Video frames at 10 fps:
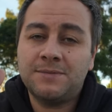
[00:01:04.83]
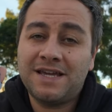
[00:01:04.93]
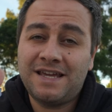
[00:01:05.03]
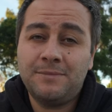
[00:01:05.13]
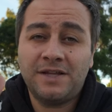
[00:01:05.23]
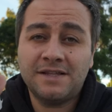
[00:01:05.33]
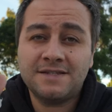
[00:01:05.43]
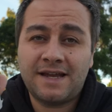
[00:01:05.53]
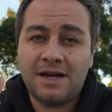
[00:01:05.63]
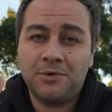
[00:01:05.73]
be keeping
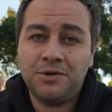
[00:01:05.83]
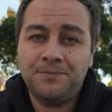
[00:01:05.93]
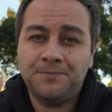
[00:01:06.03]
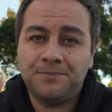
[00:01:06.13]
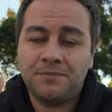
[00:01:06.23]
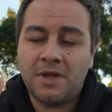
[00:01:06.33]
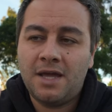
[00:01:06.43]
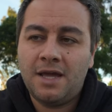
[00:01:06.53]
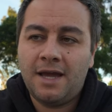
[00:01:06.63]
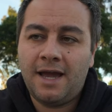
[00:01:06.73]
this camera
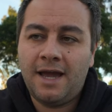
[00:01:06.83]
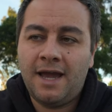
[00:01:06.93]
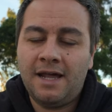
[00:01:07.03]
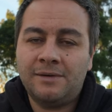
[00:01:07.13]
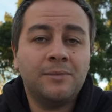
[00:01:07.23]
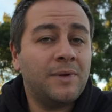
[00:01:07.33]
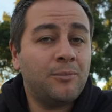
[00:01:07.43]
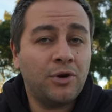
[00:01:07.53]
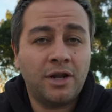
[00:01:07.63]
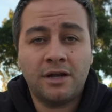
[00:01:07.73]
and I'm gonna be
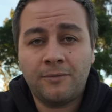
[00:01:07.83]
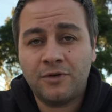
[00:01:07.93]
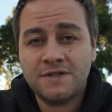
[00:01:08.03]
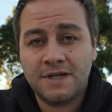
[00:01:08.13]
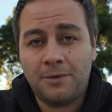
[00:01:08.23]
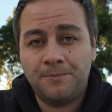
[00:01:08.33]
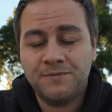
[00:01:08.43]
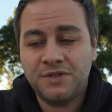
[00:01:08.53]
putting it up for sale.